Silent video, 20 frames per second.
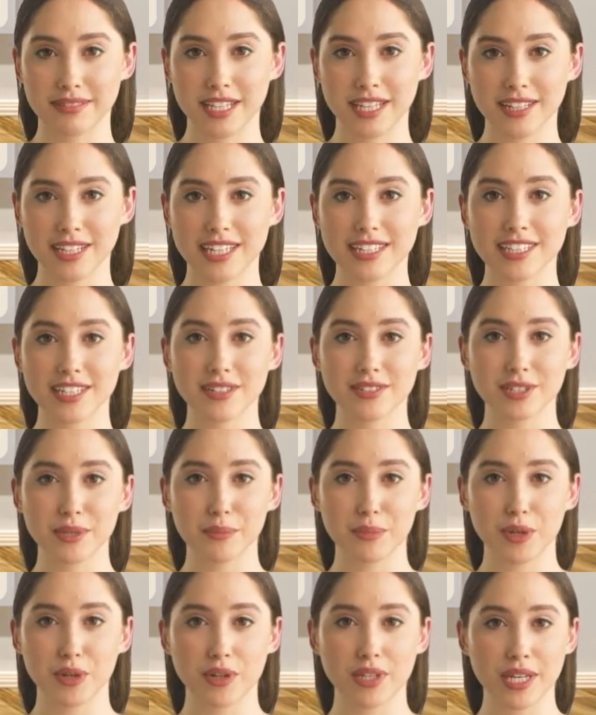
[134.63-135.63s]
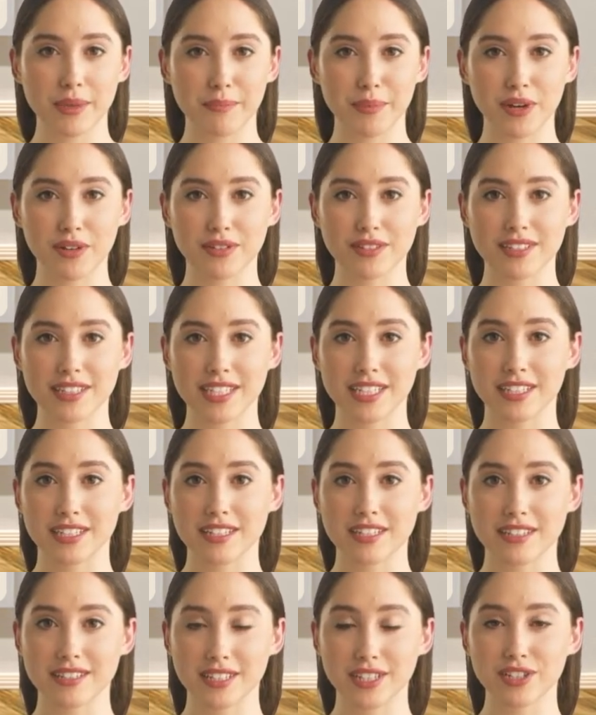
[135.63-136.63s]
You need to use a permanent policy,
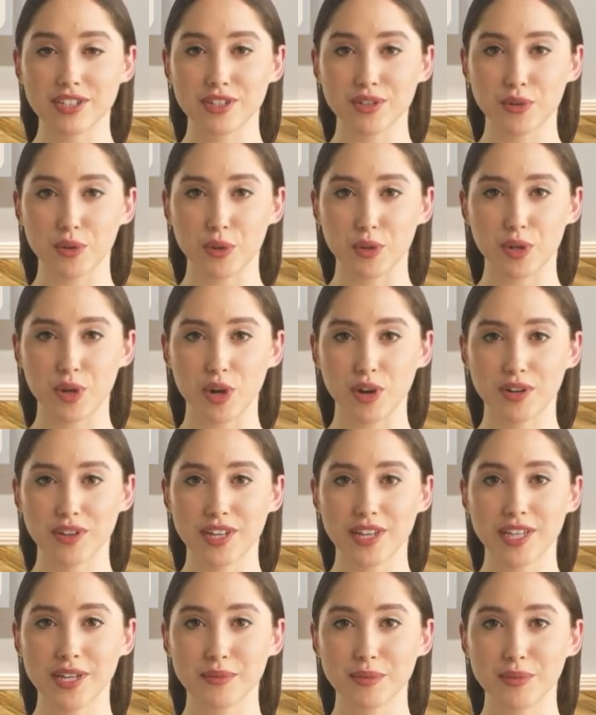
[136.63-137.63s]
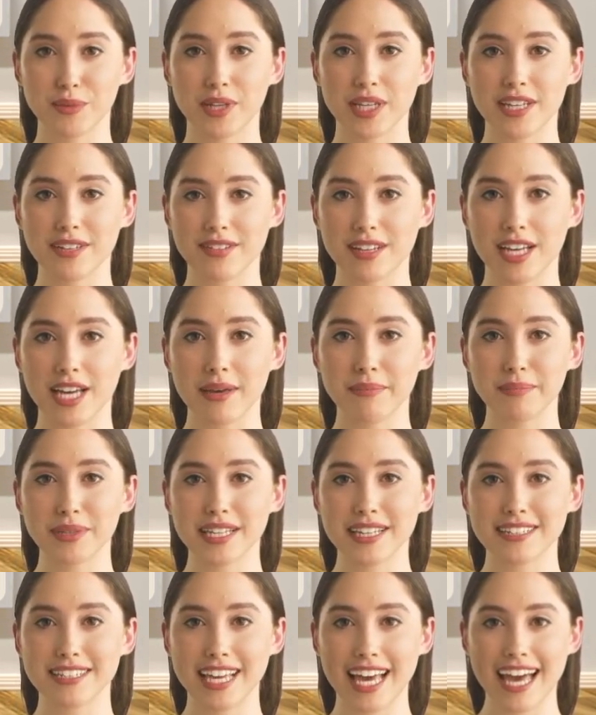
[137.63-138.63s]
such as whole or variable life,
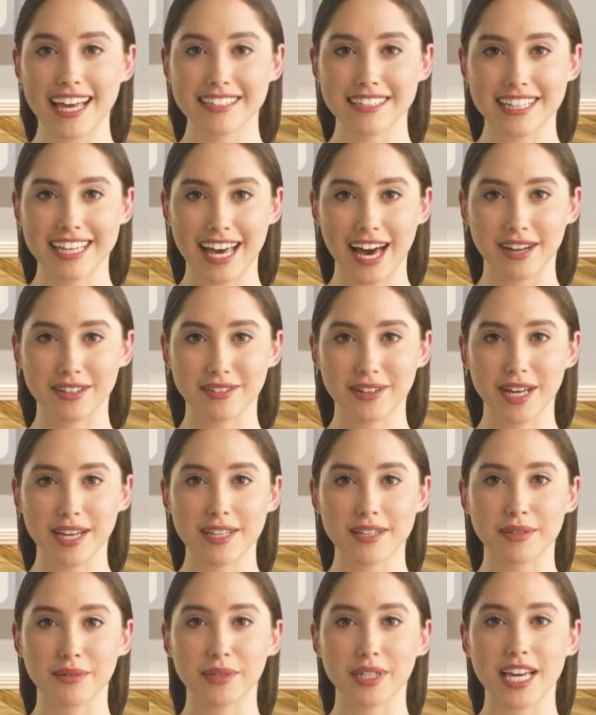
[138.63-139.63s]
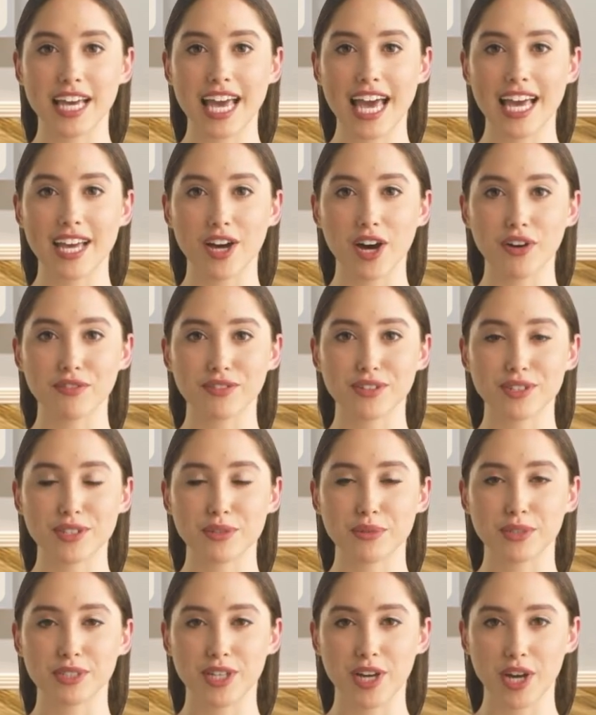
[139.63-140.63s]
because it has a cash value and
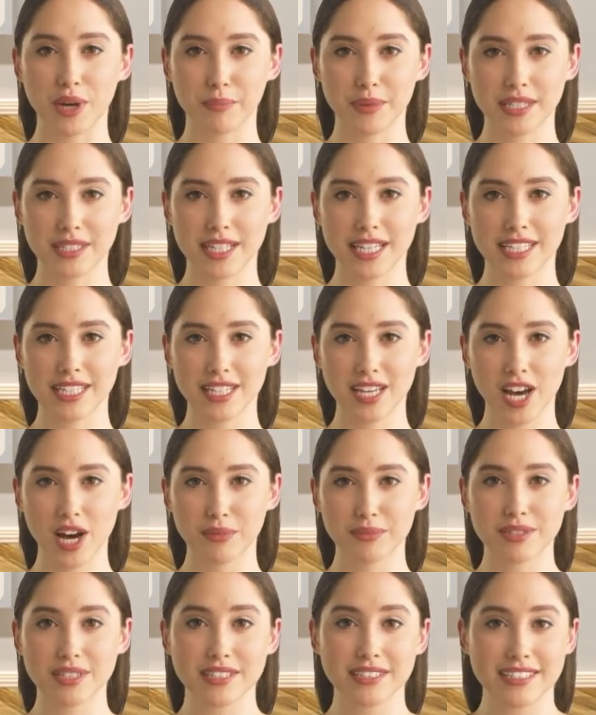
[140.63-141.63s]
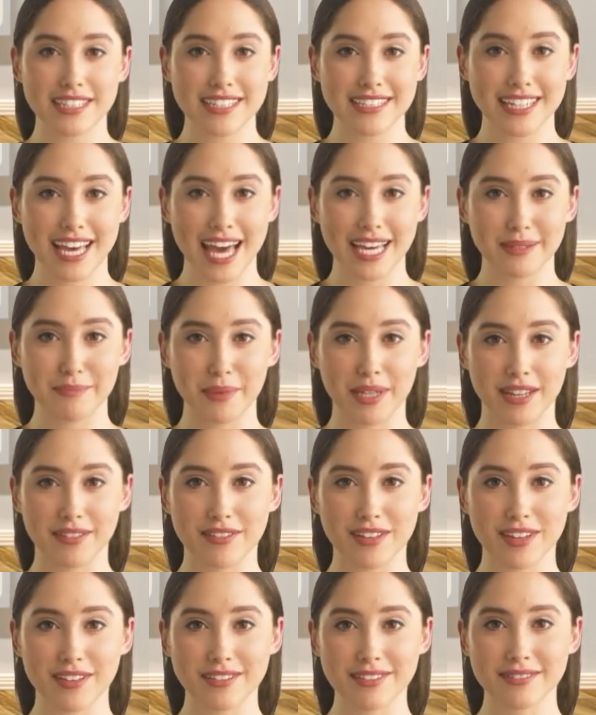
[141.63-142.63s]
offers you retirement planning options and tax
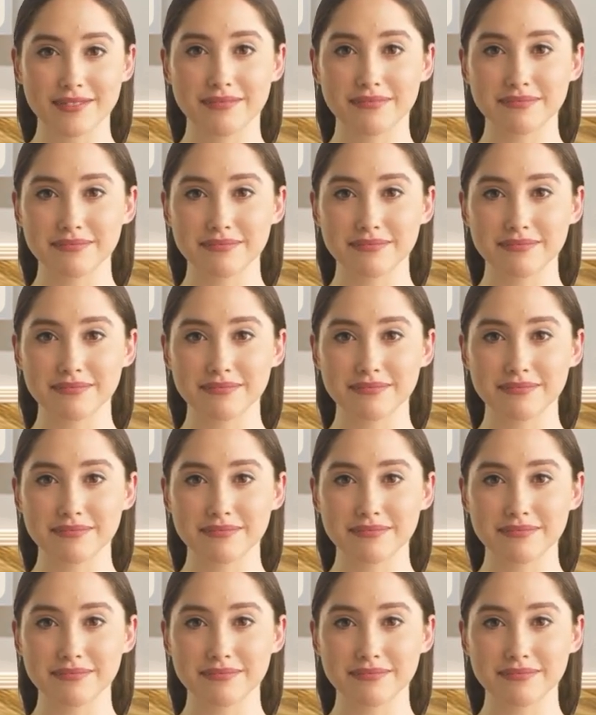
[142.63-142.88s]
benefits.